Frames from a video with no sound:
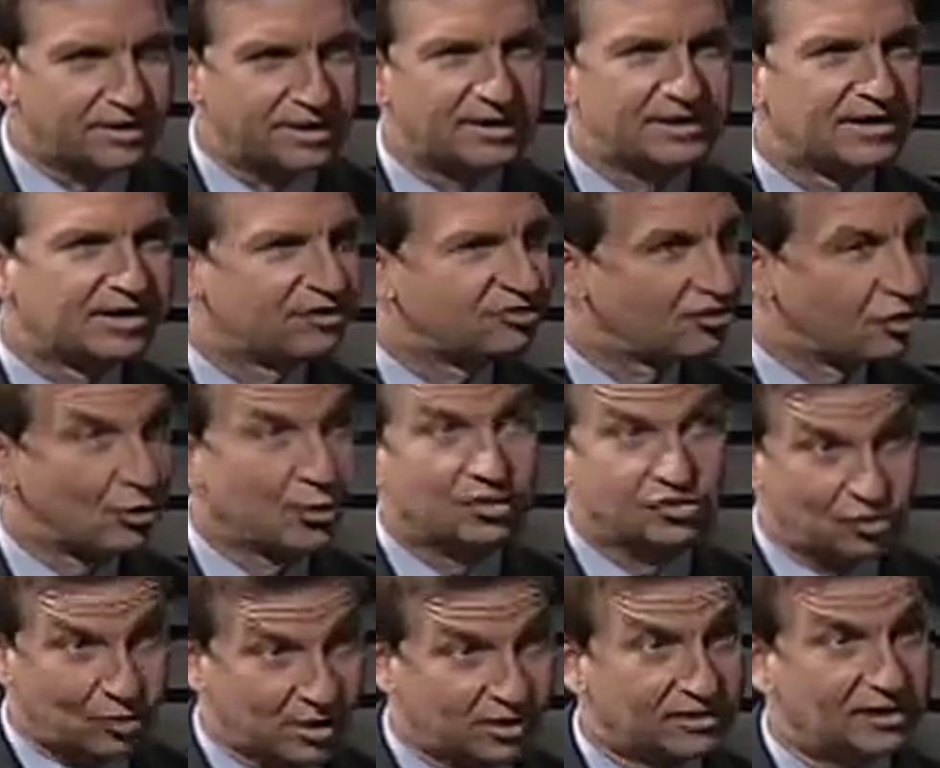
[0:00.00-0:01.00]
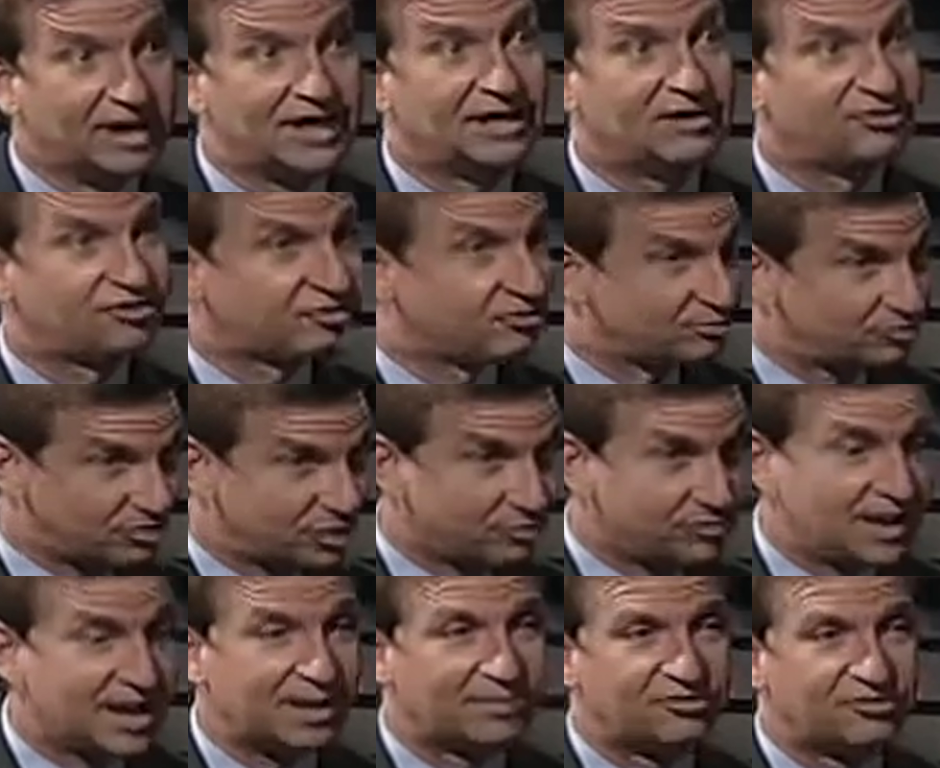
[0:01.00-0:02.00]
It does go into our lakes
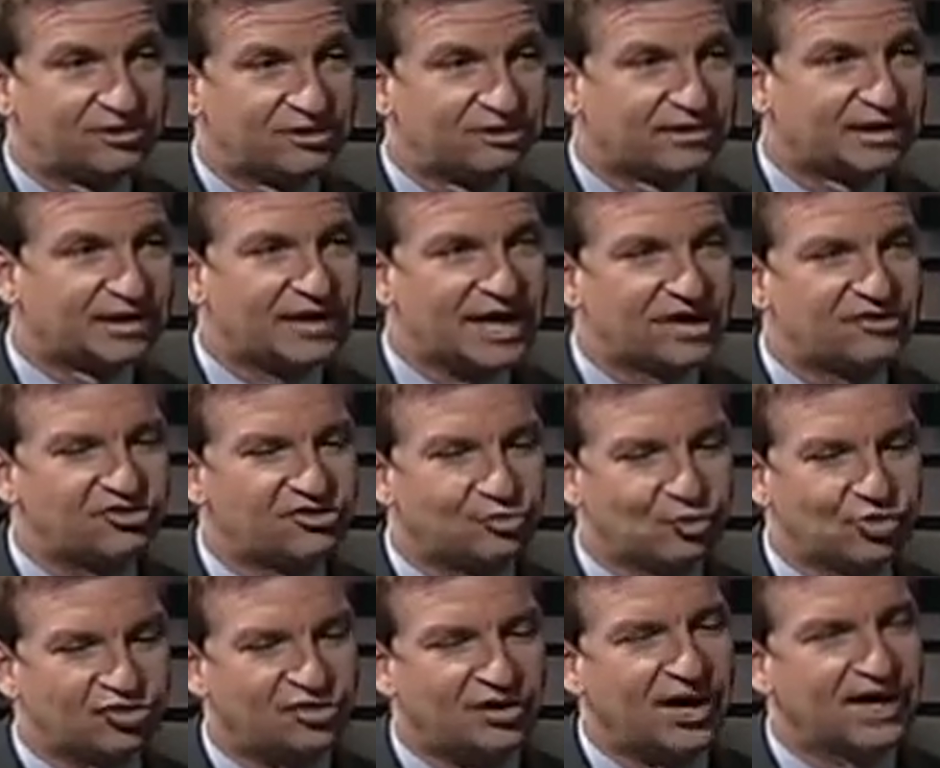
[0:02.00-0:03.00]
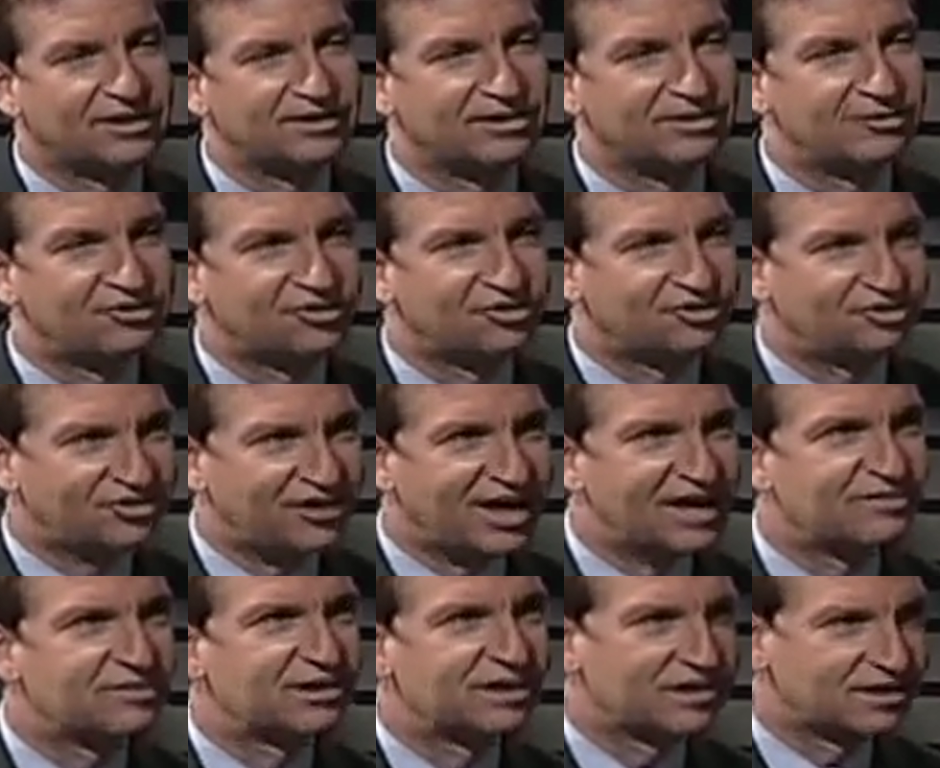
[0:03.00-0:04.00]
sometimes in, in cases we're trying to, to
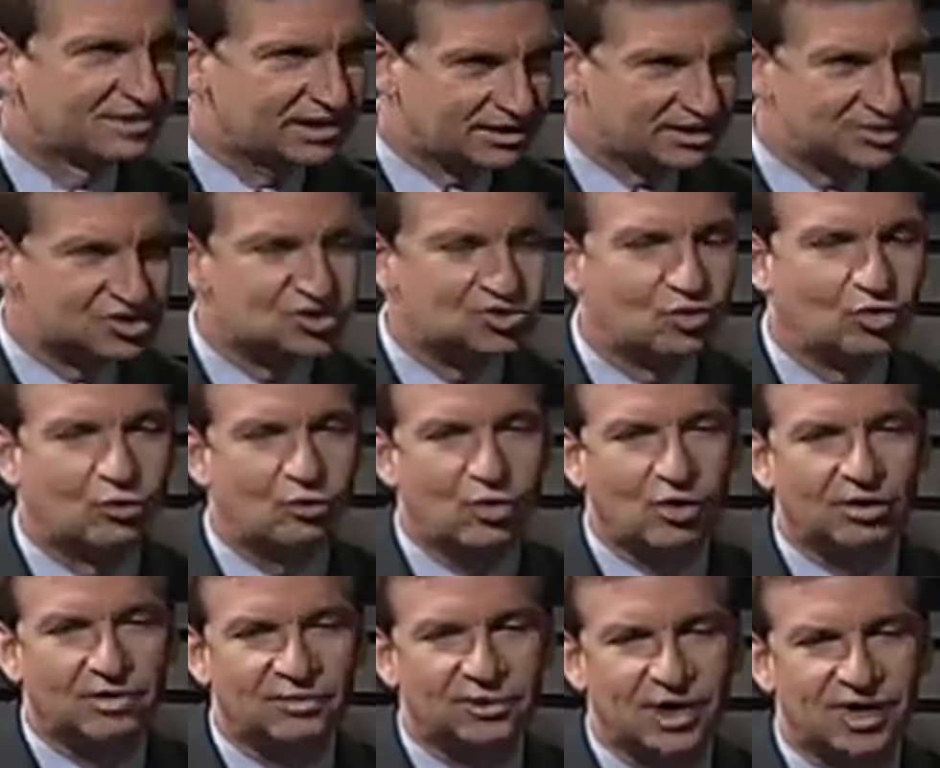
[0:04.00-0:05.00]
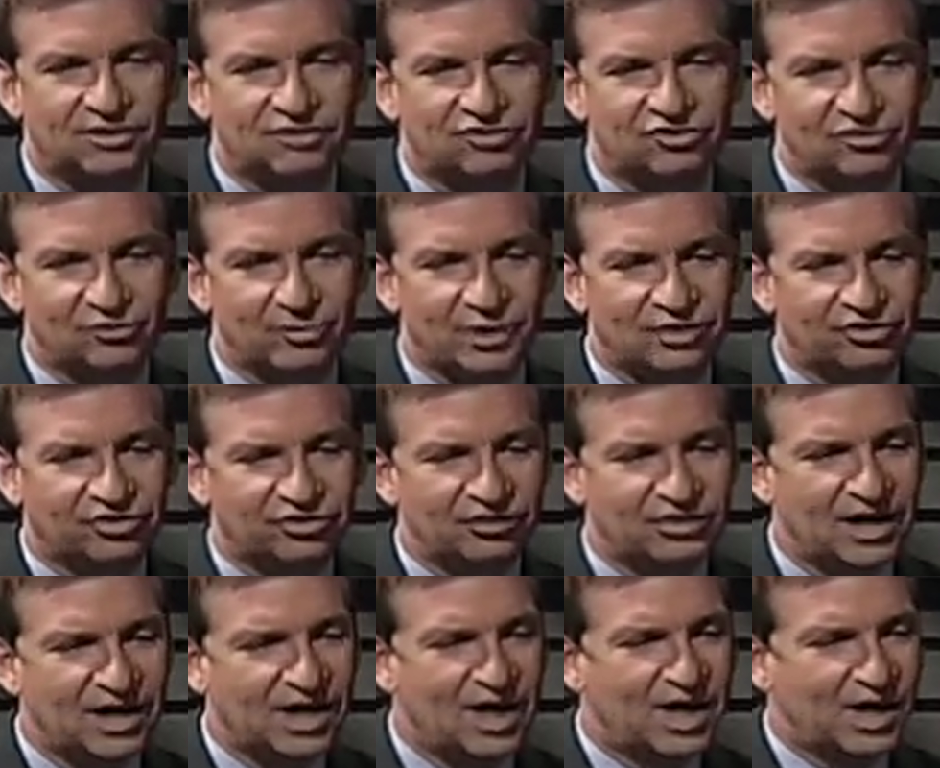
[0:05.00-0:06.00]
save it in, in the stormwater ponds, as you mentioned.
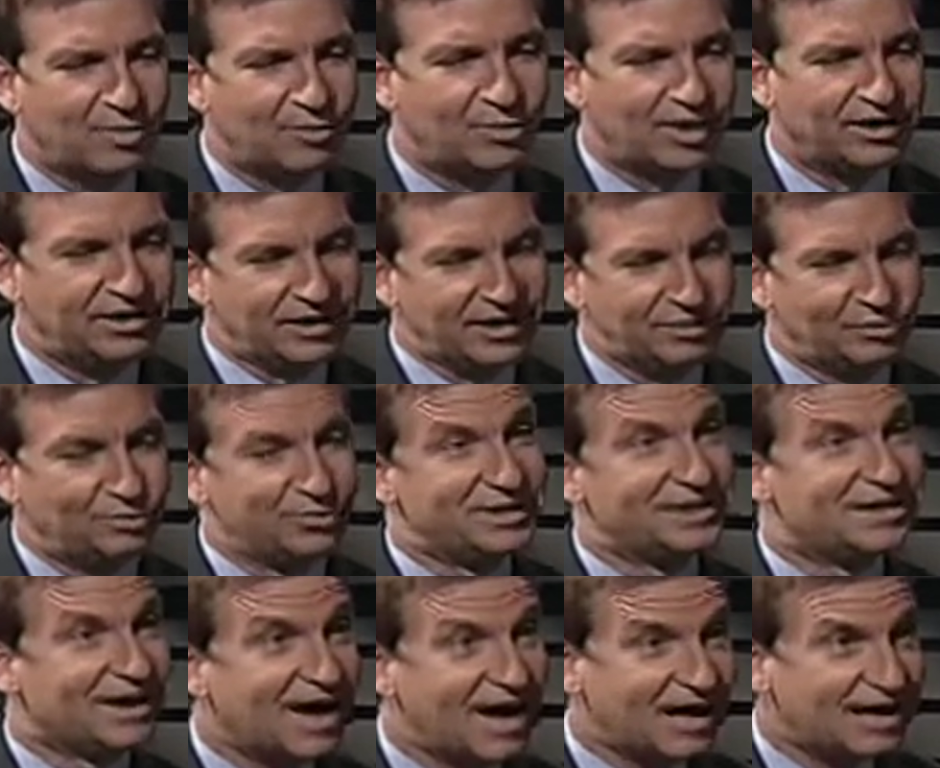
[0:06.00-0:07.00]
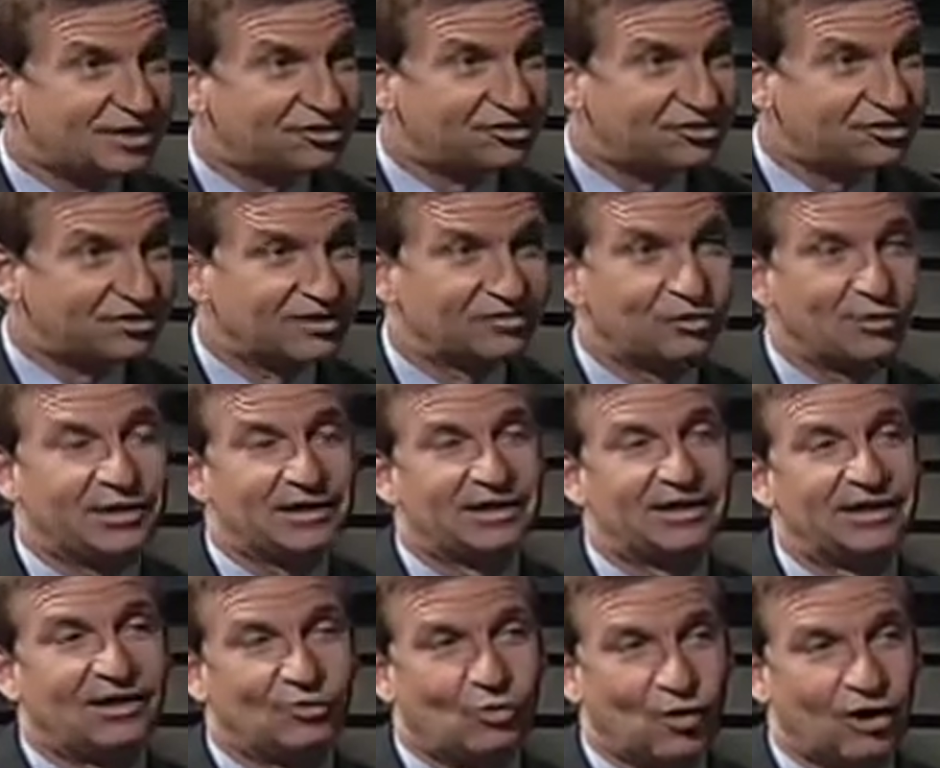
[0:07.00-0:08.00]
But it would be nice if we could
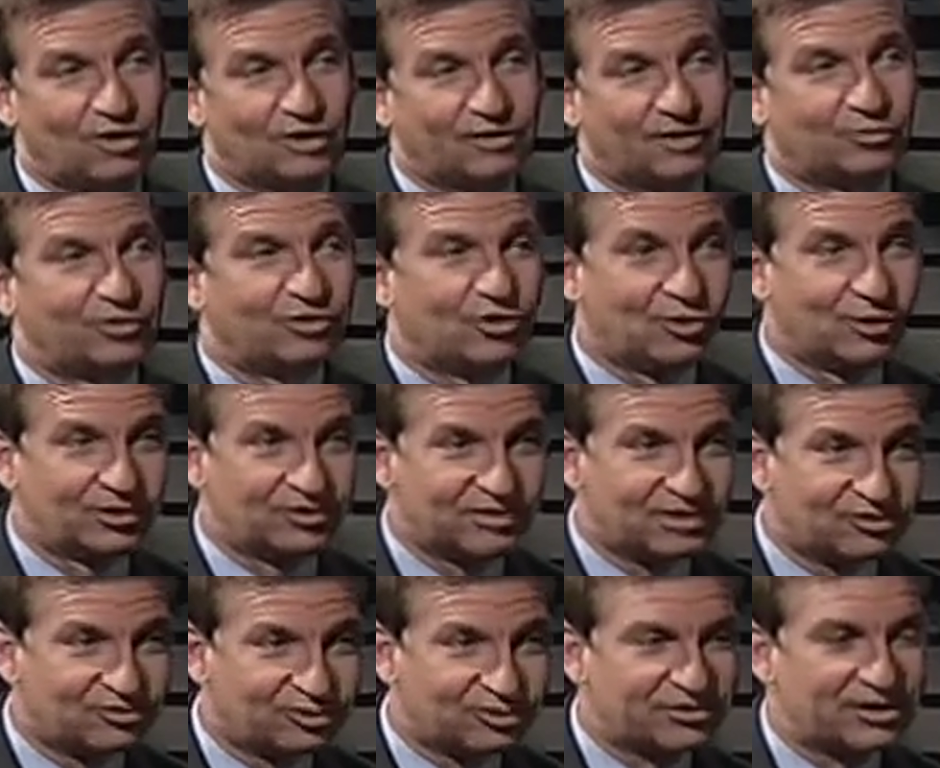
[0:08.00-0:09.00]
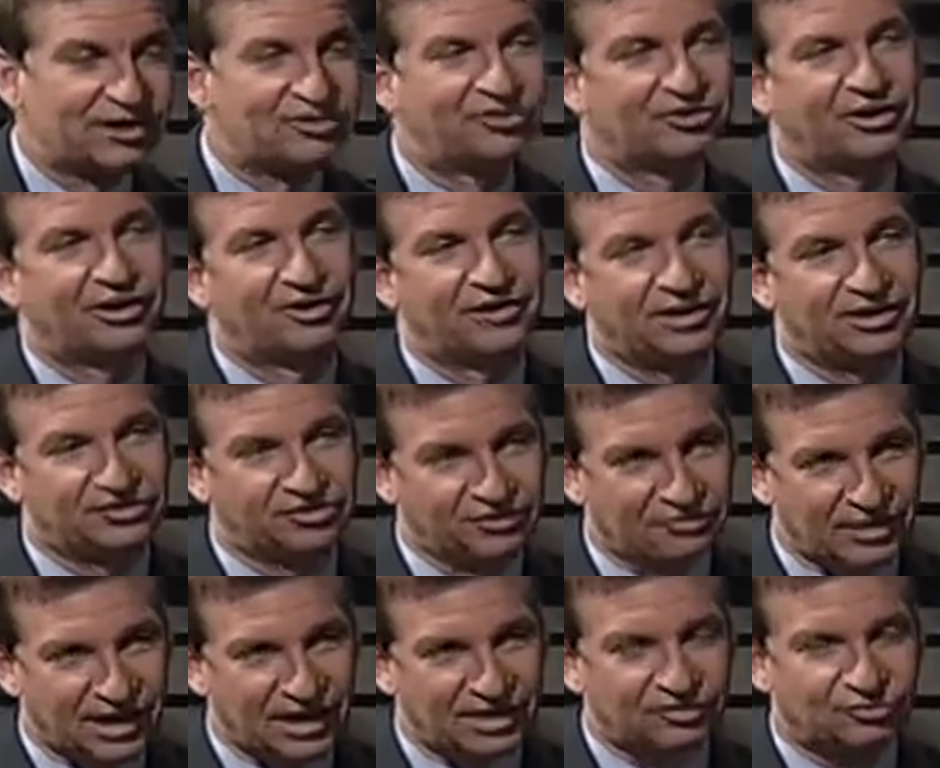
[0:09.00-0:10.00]
get water that would go into these retention areas and
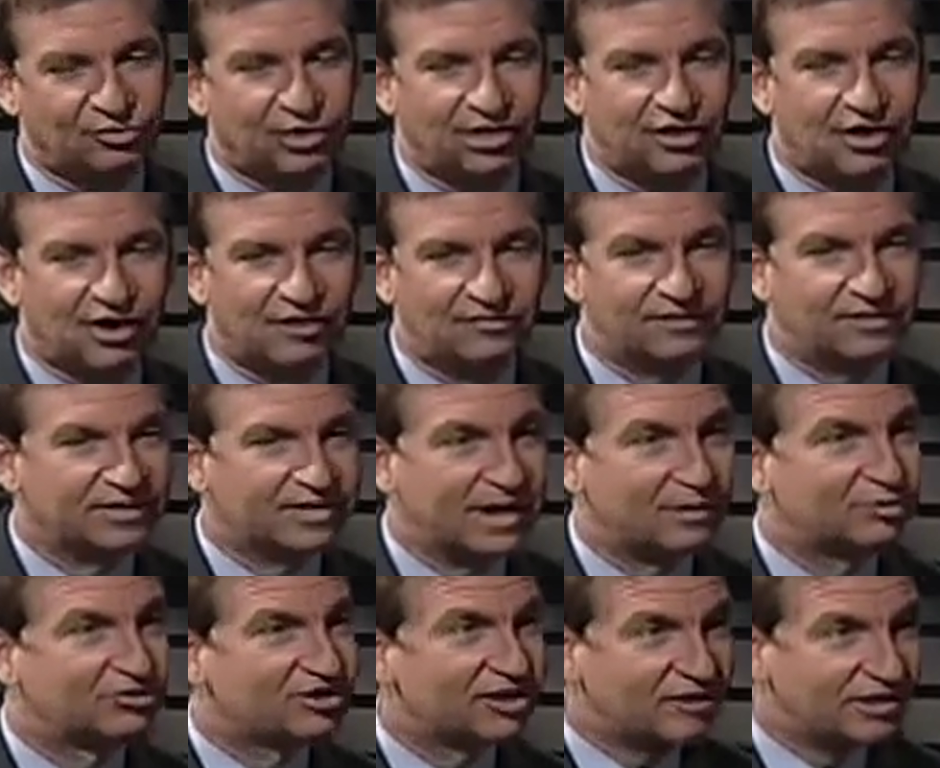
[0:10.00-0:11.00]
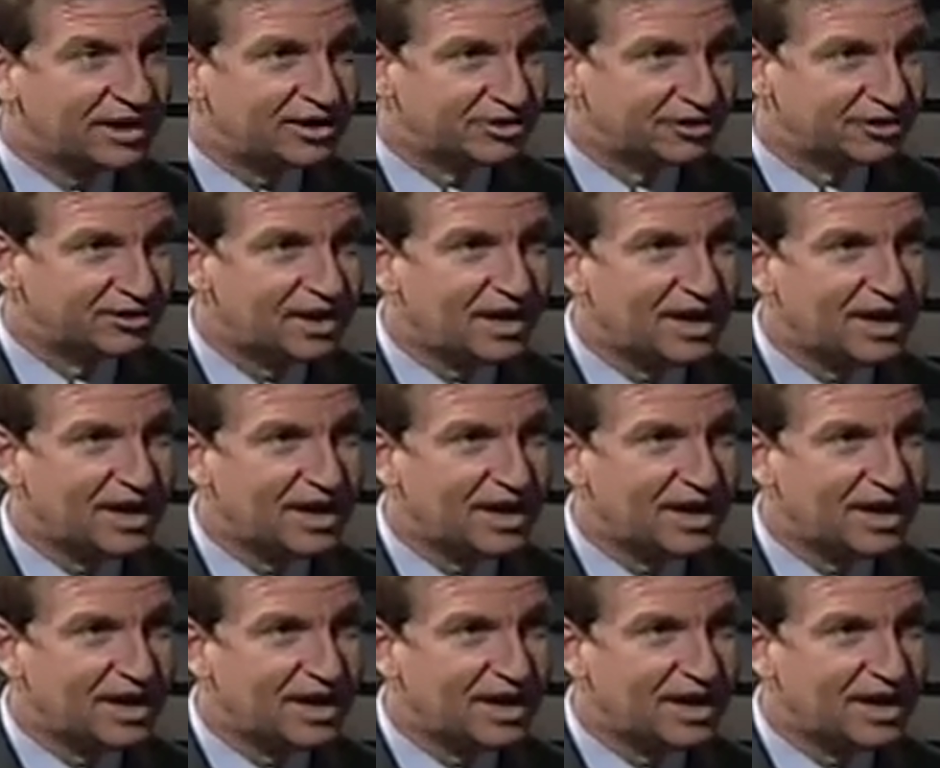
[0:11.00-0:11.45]
as runoff that was cleaner.